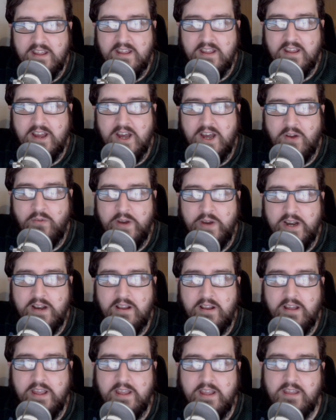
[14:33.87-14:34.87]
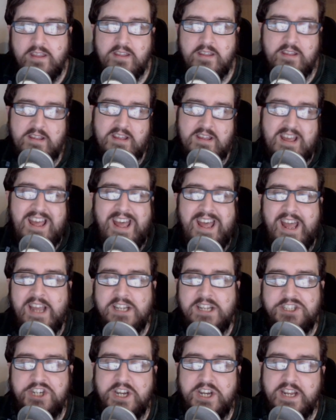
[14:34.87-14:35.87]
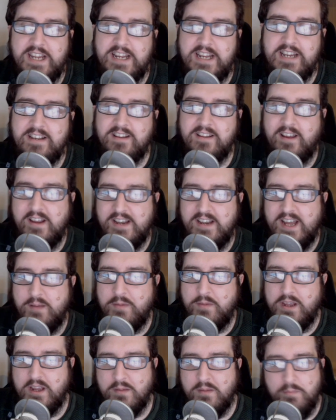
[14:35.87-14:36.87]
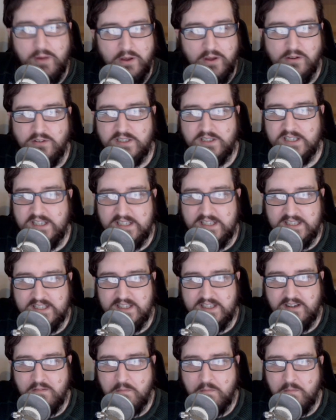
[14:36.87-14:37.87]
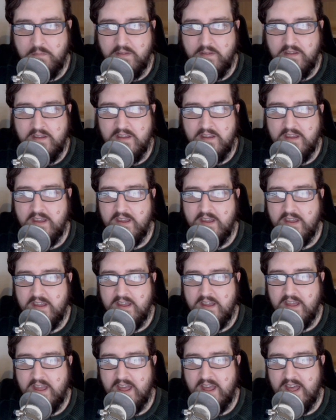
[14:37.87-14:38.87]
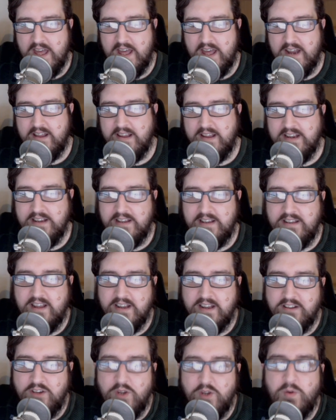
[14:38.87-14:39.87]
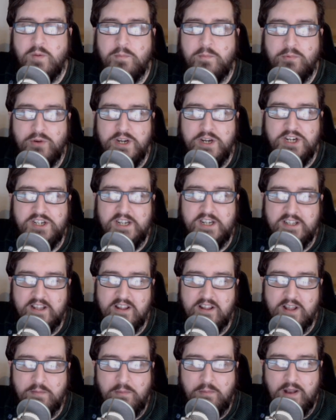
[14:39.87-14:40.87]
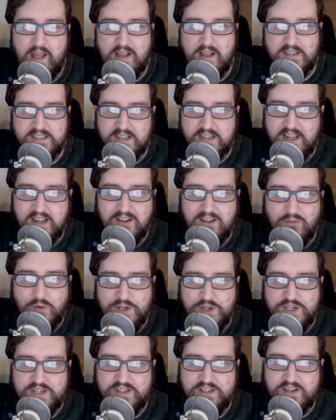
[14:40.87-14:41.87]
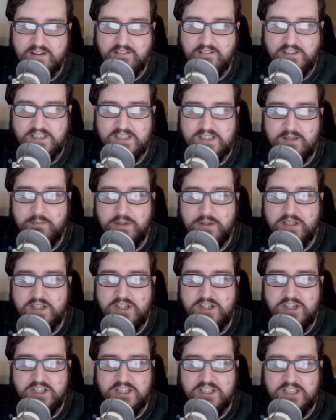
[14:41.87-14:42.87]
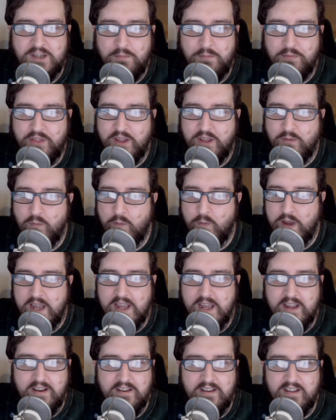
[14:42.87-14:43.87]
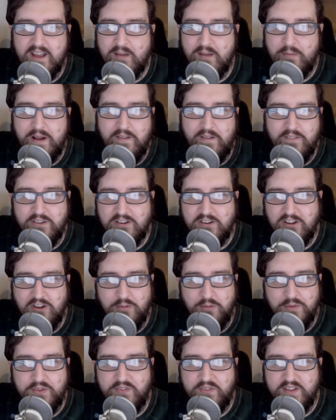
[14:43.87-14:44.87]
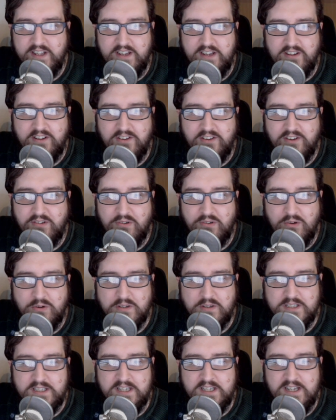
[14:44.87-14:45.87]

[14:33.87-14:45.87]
are in like action-y dynamic poses, and I do appreciate that they're plastic, which is nice, but there's just something weird about the sculpts for these Hunter Orcs.